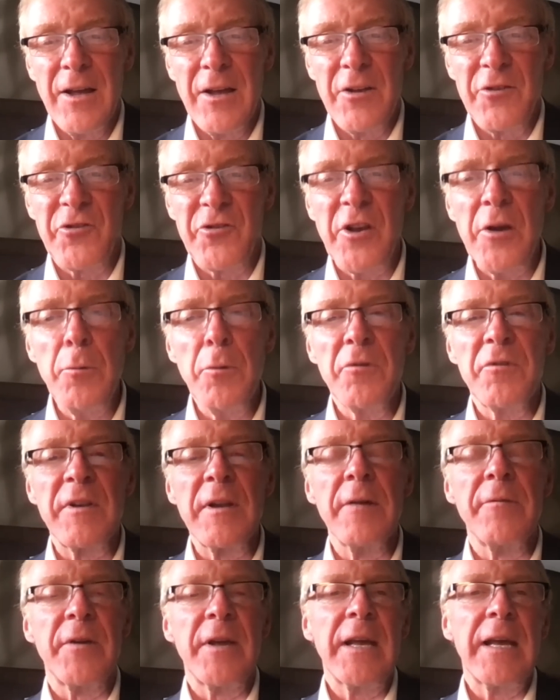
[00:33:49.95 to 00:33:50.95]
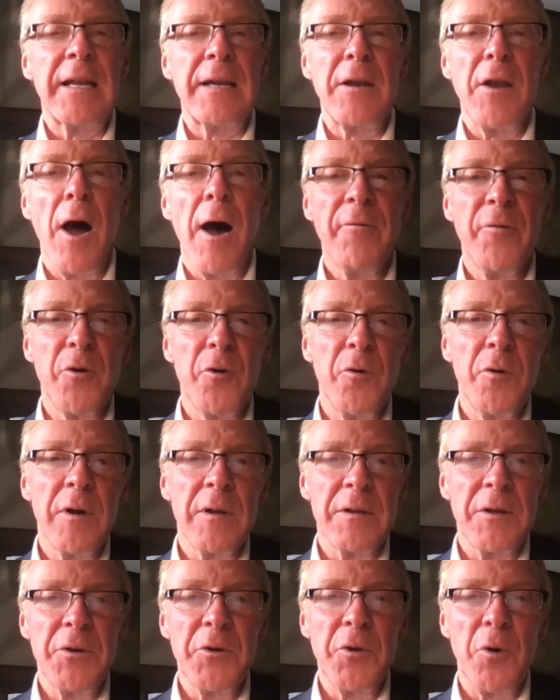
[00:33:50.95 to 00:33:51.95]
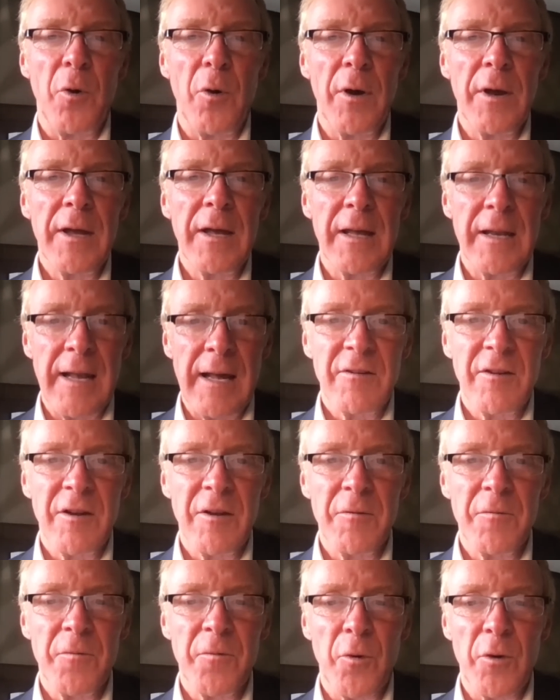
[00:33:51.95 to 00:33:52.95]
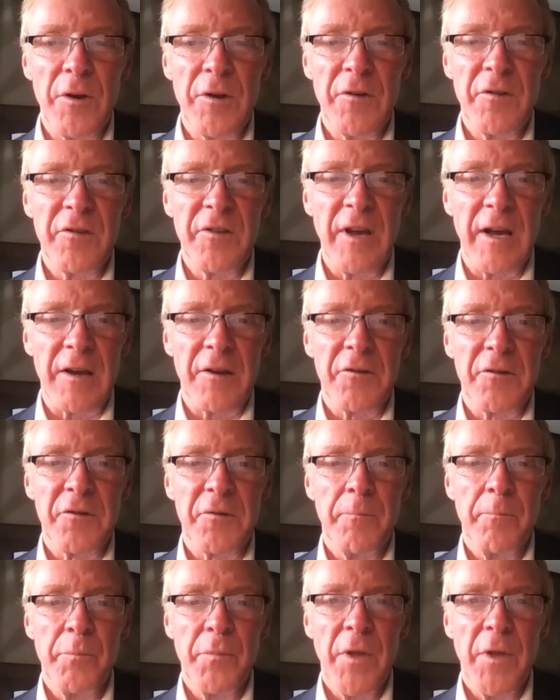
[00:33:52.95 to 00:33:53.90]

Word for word: She was living in Nauvoo, Illinois in 1846.